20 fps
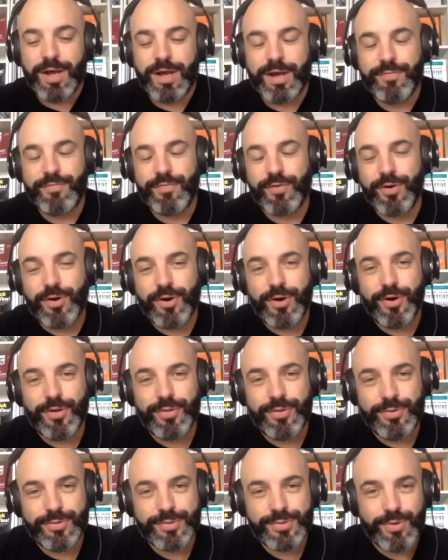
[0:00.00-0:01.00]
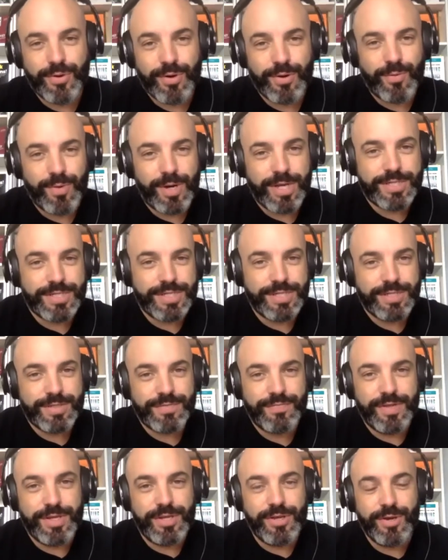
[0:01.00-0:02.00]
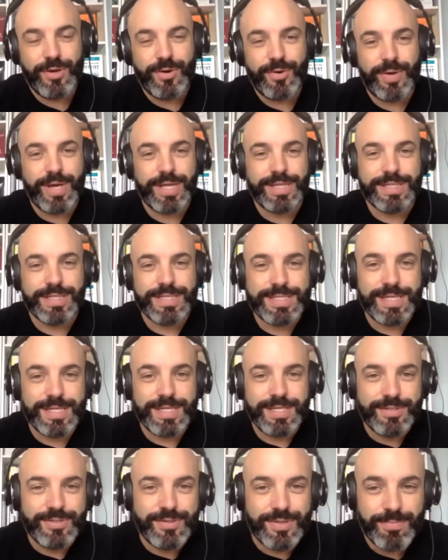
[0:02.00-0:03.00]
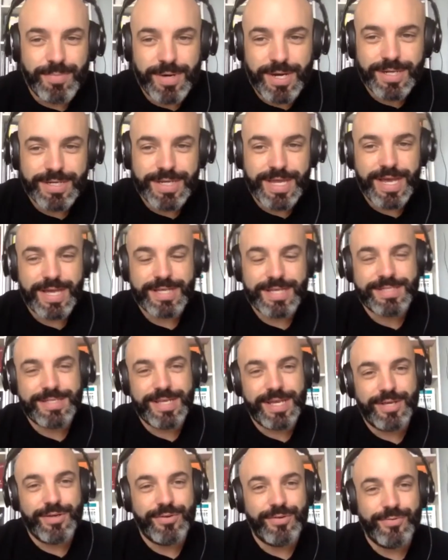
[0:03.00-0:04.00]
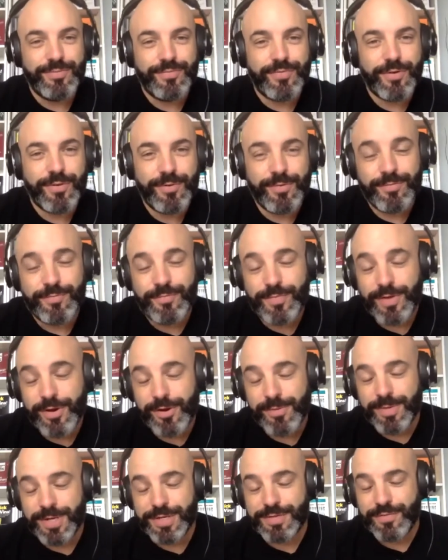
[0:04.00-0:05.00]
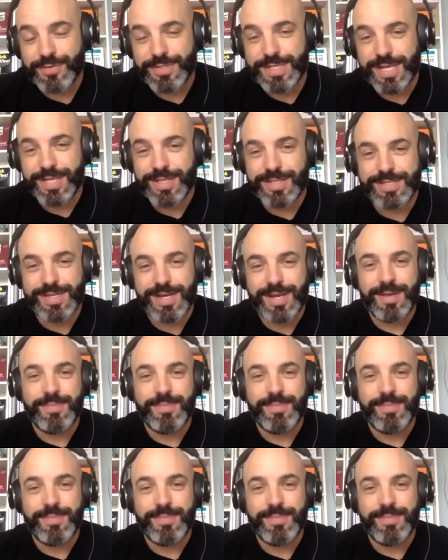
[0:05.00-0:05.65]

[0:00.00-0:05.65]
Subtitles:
For all those who are watching this video and listening to the podcast, thank you for very much for taking the time